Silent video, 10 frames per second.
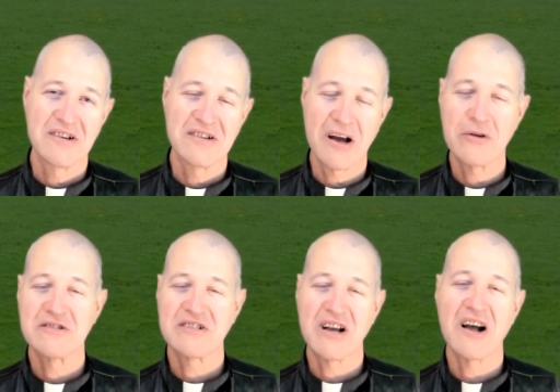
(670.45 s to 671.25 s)
Now
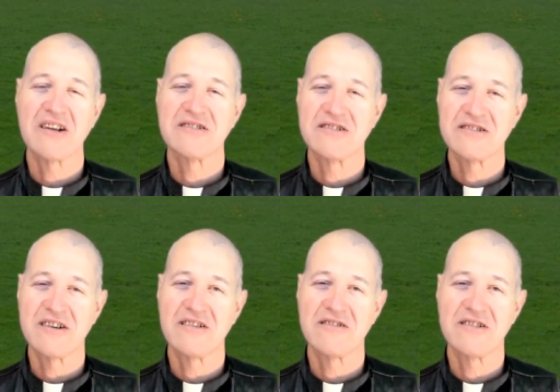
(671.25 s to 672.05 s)
it's God's
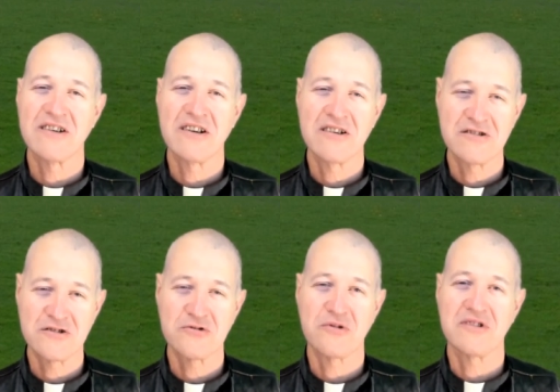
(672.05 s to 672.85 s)
desire and His
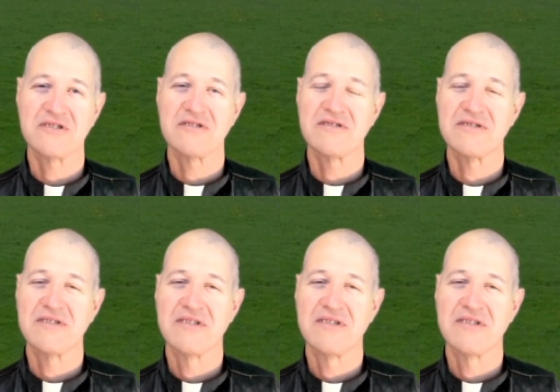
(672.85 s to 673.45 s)
choices